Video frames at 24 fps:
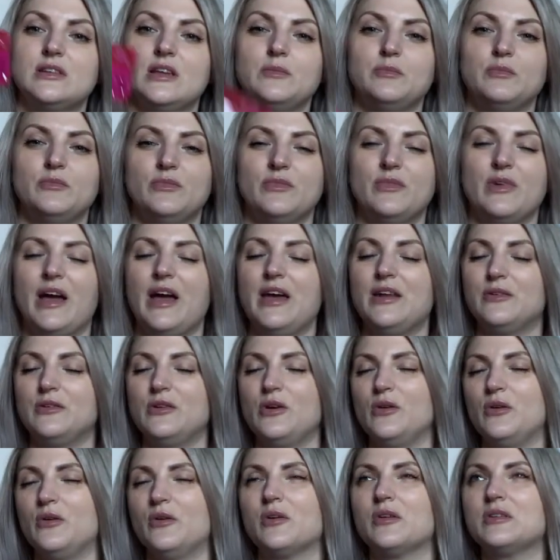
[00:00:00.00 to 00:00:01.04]
and I don't
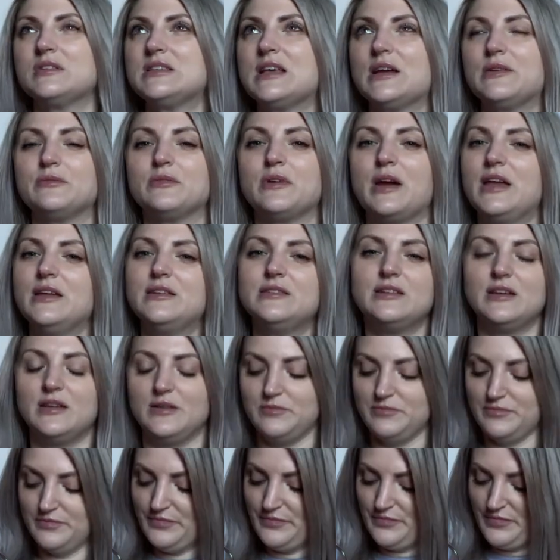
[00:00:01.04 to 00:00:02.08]
know, or is that
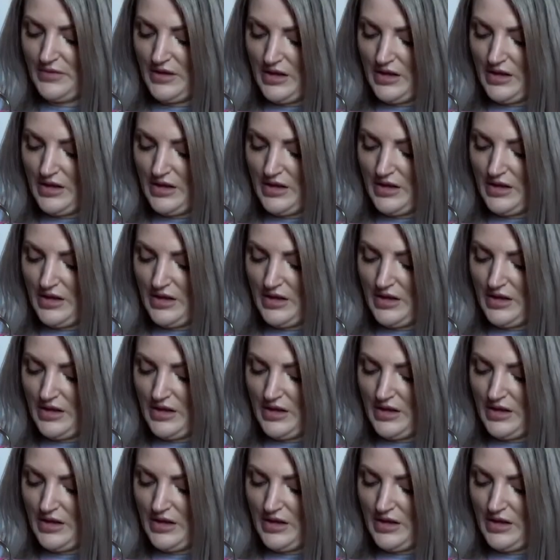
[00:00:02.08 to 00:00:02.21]
random?